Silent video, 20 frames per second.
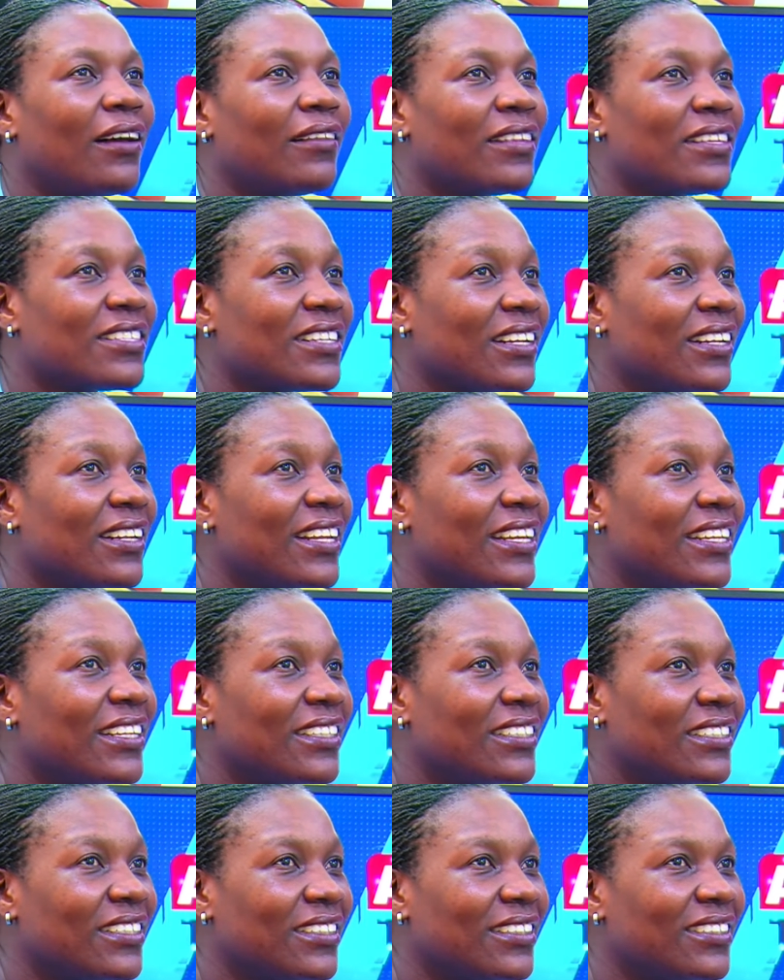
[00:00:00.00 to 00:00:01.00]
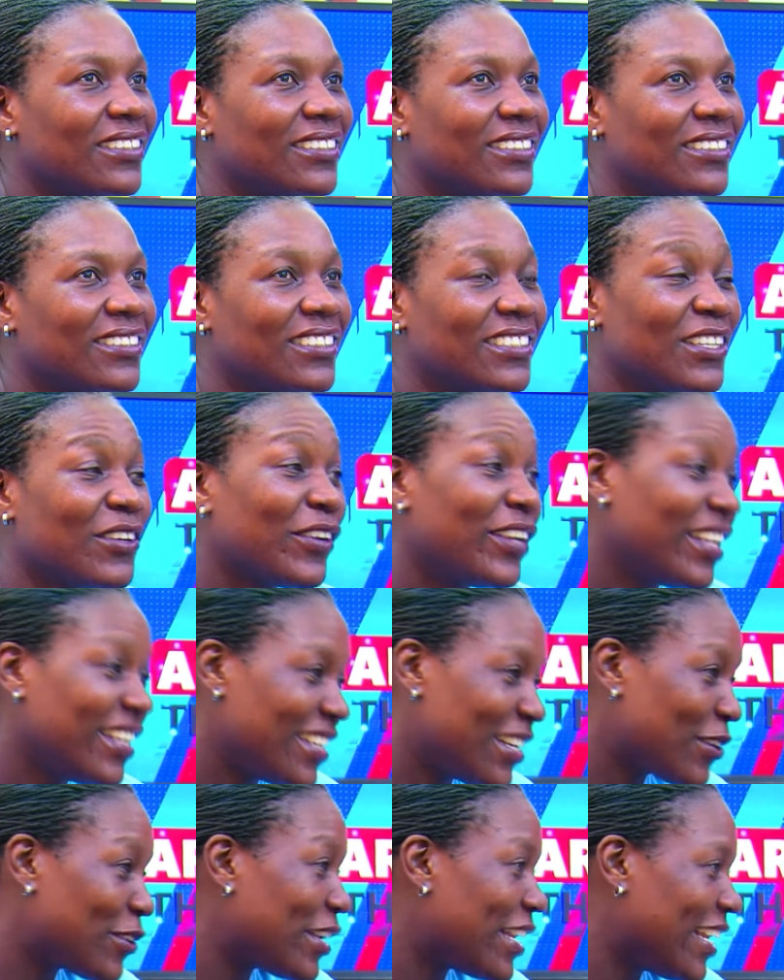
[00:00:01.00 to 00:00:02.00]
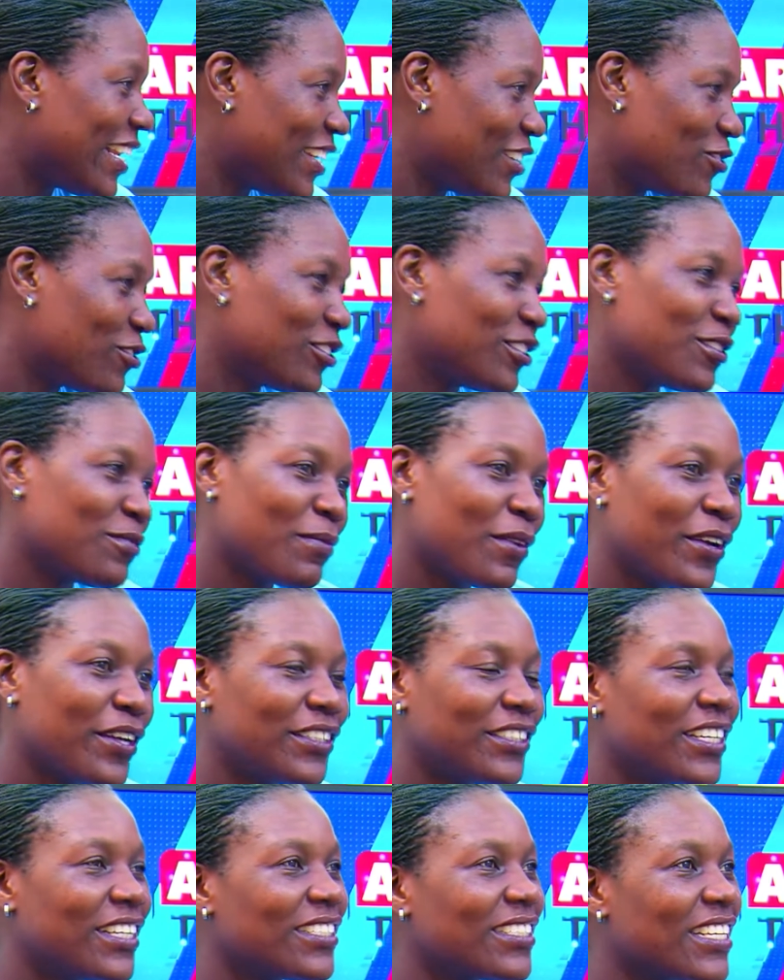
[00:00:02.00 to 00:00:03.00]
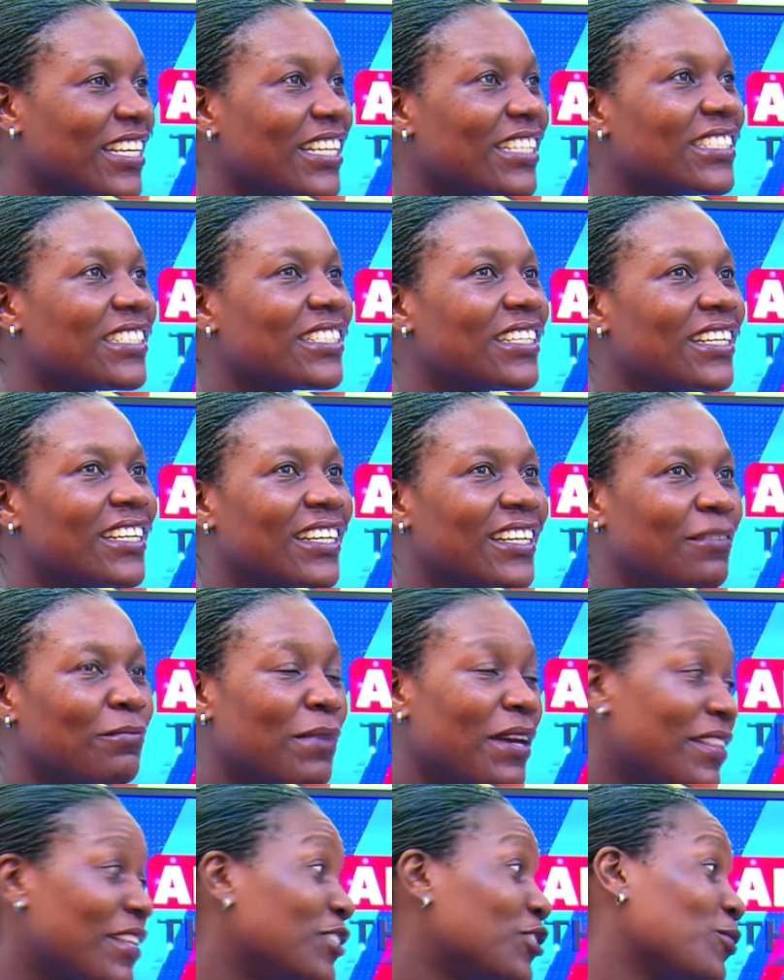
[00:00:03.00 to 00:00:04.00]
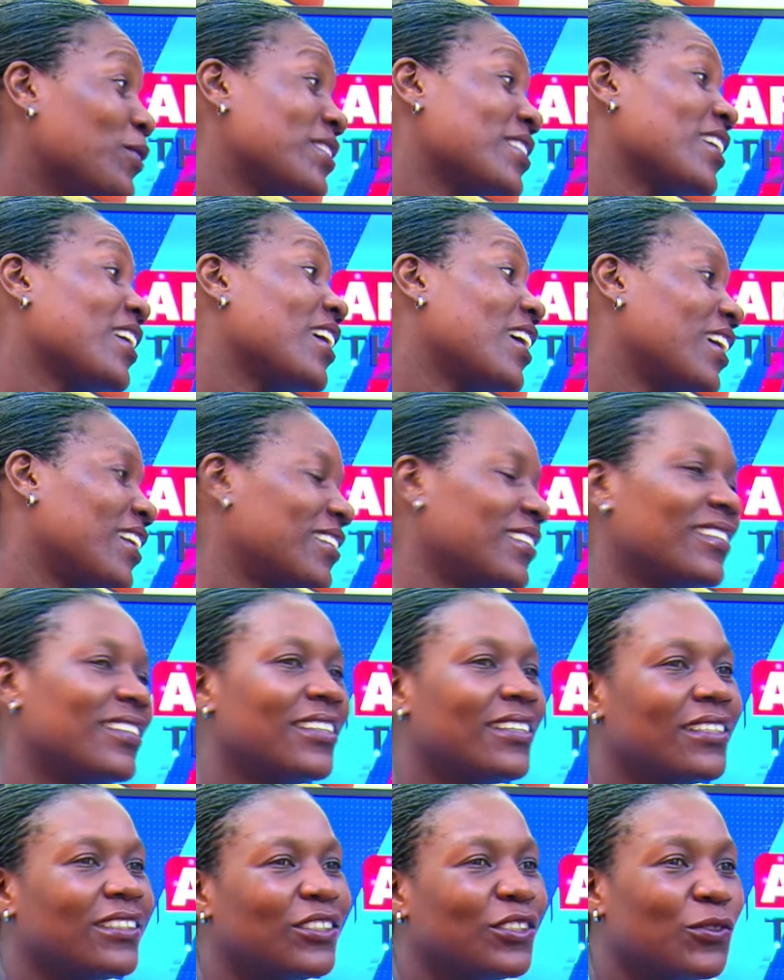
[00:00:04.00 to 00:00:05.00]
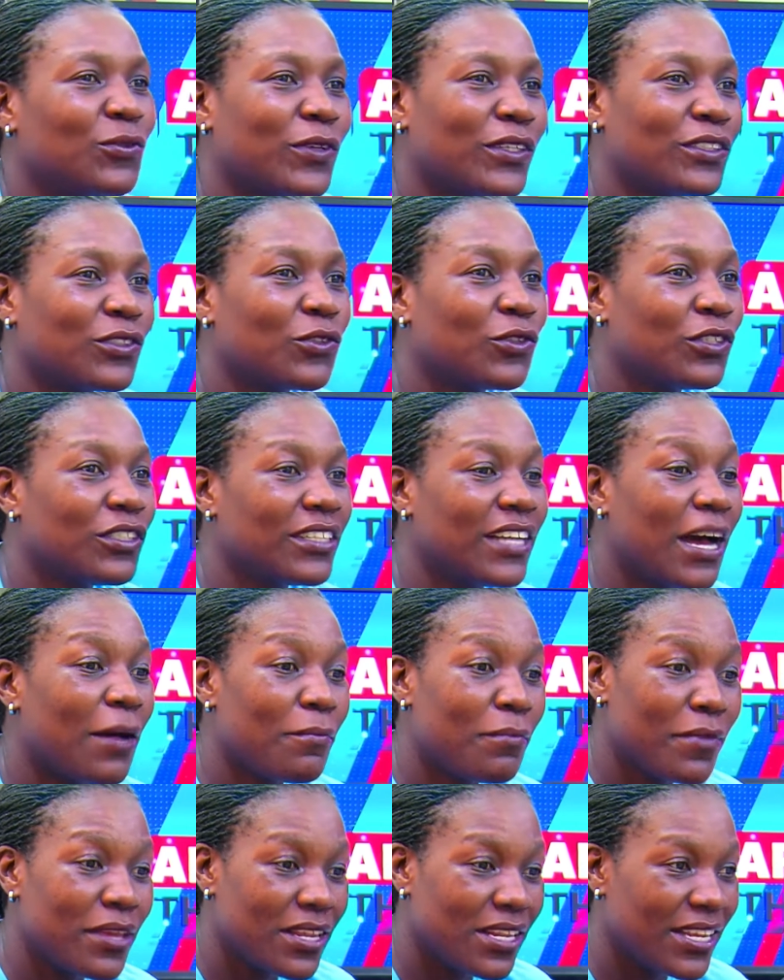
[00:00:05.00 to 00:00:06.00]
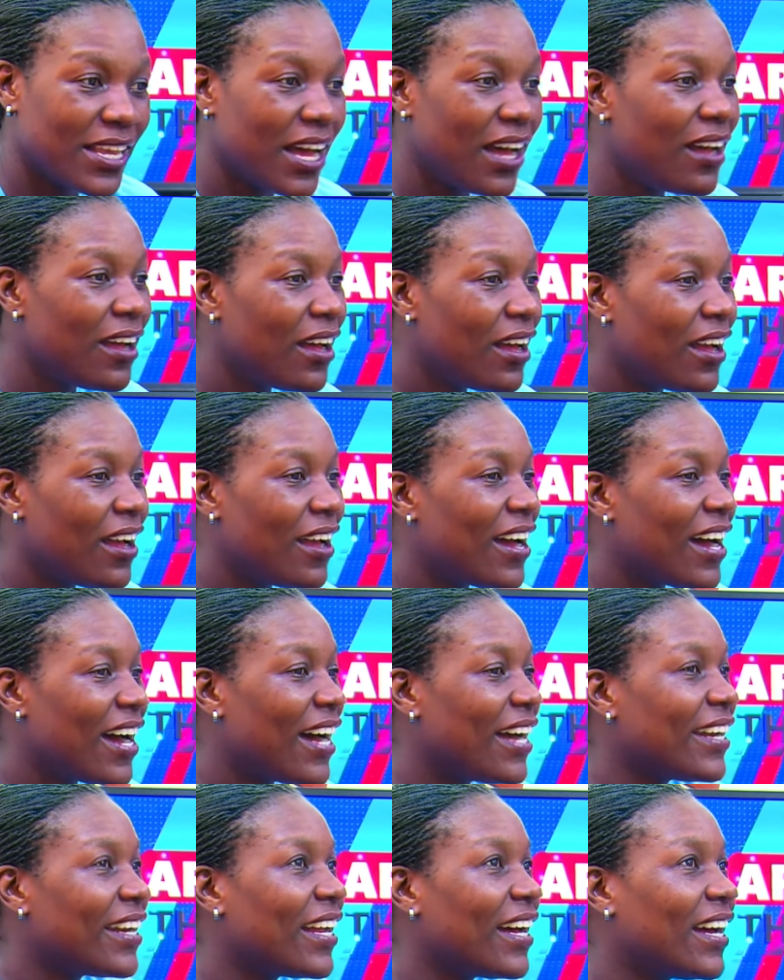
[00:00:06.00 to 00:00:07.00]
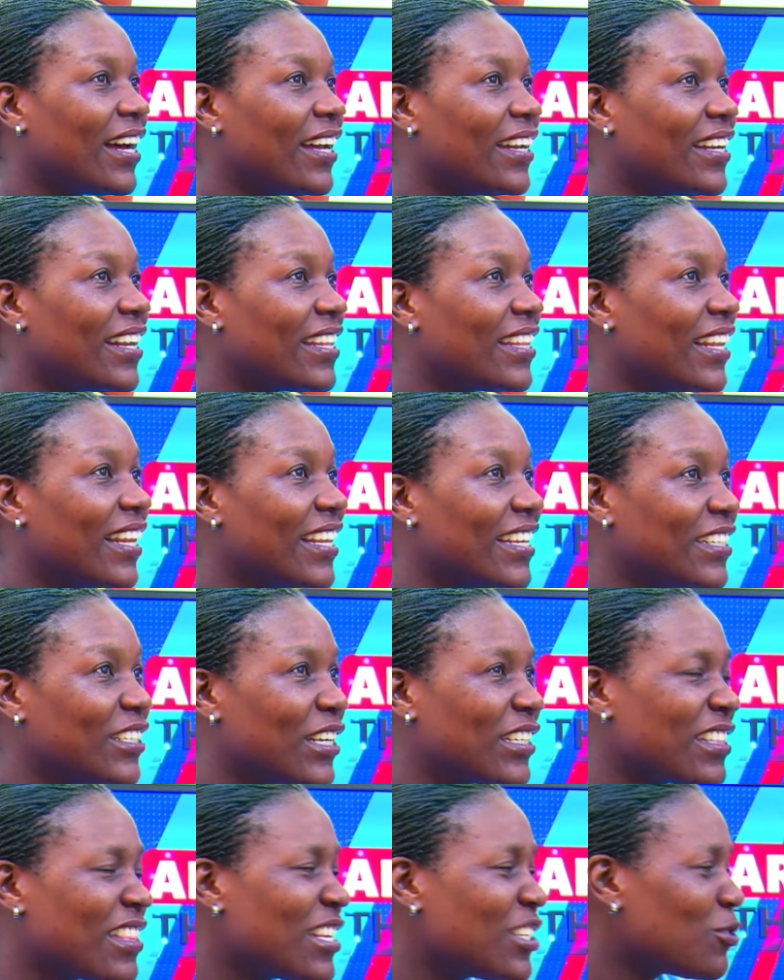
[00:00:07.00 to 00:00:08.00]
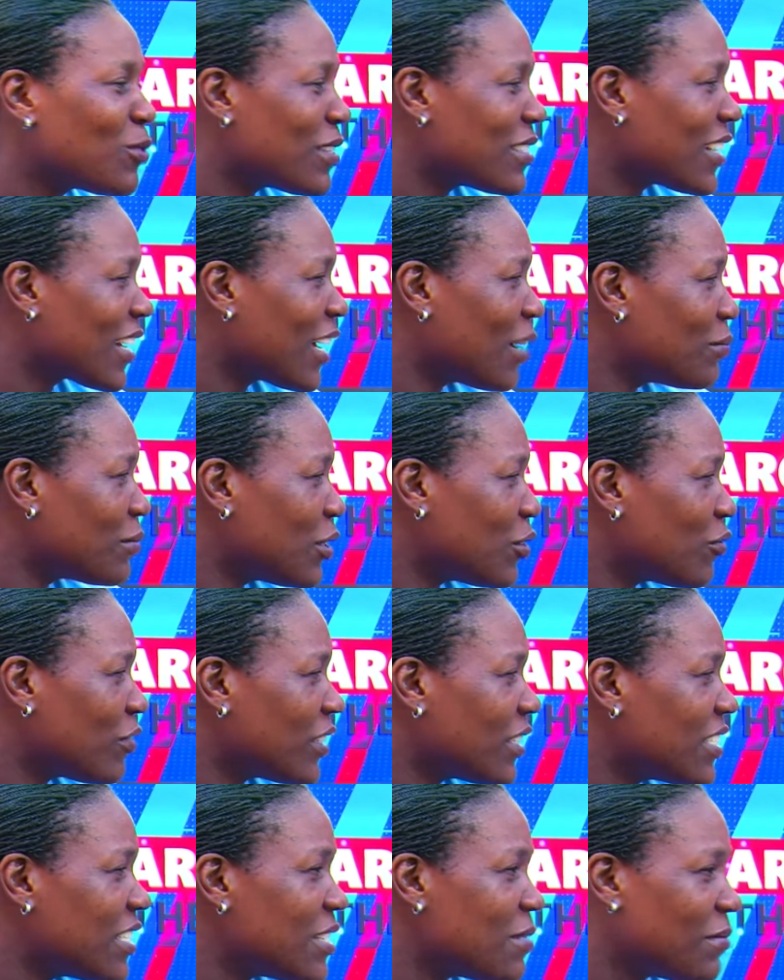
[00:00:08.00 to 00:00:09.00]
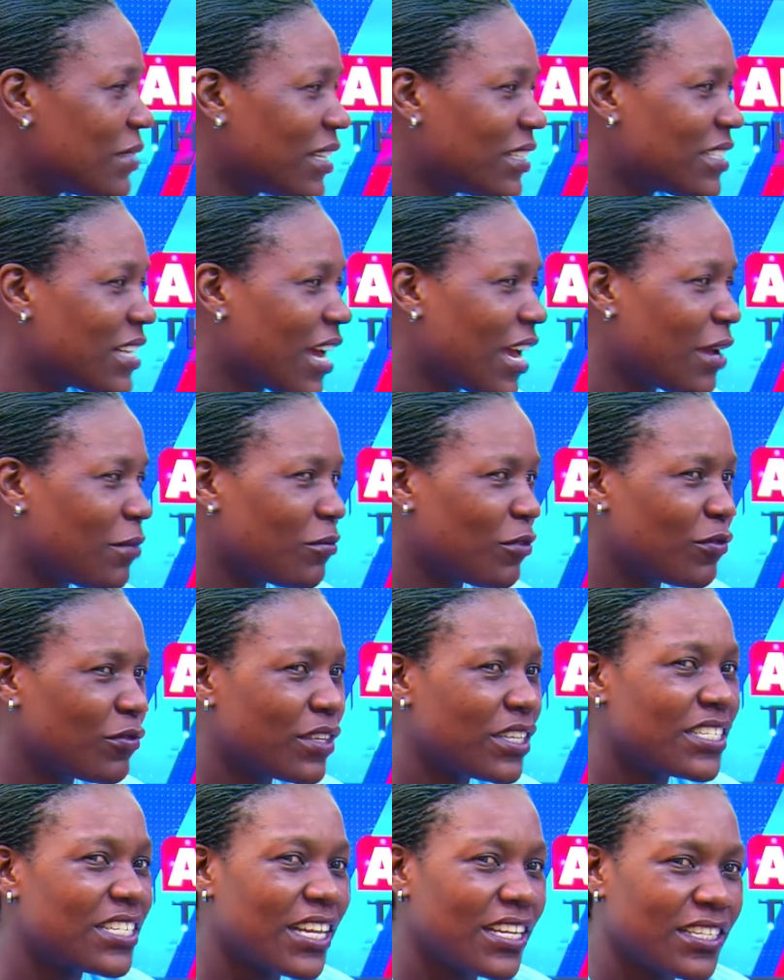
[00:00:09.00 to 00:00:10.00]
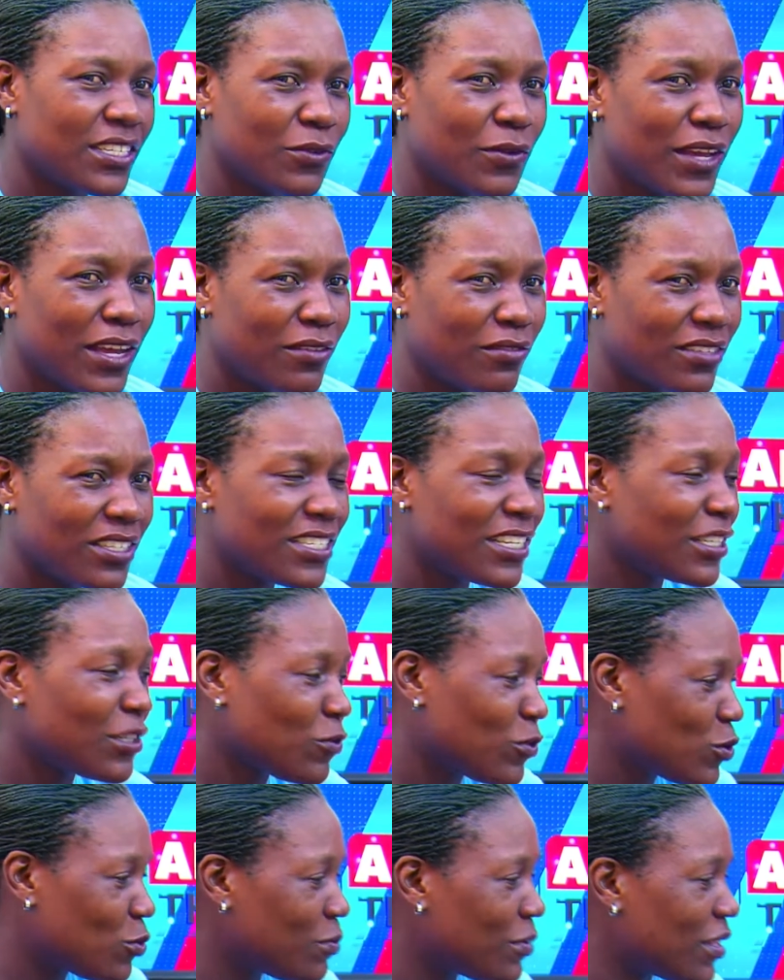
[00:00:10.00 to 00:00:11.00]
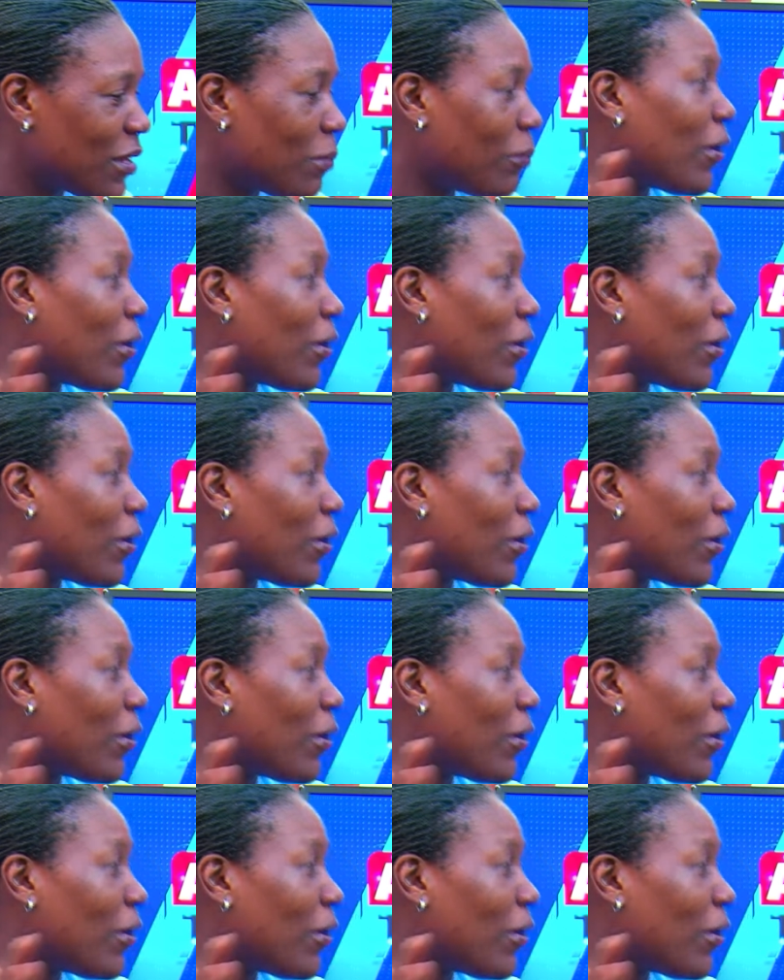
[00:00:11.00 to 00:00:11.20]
There's a lady. She's now a lady. I call her a lady because she's married. She has kids. By then she was a girl. She was called Amelia. And another lady, I think she was the captain of the team that time of Ntale, where Ntale was to be the